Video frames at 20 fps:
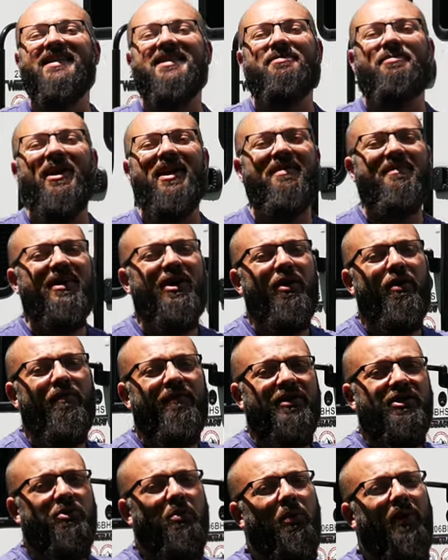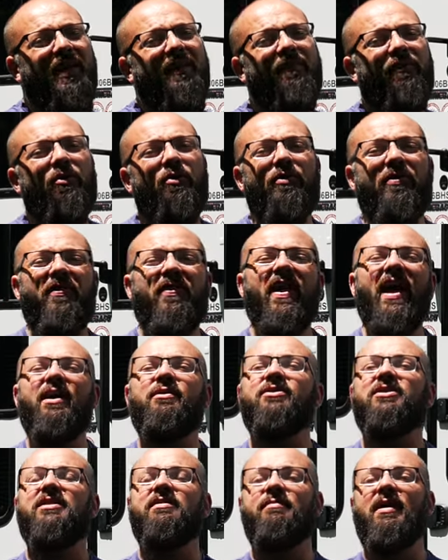this baby over
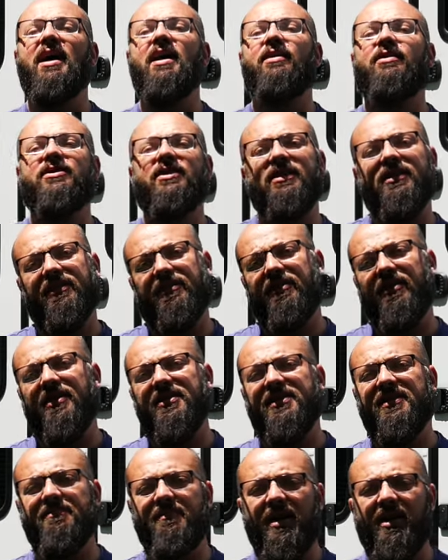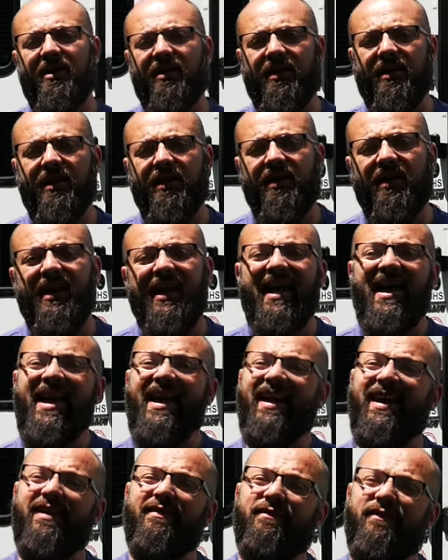24,000 miles across America
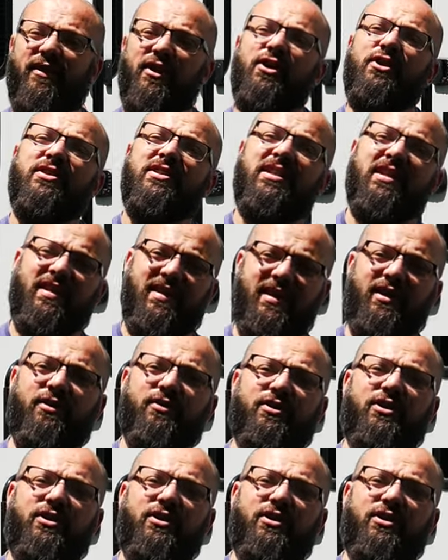and I've learned a thing or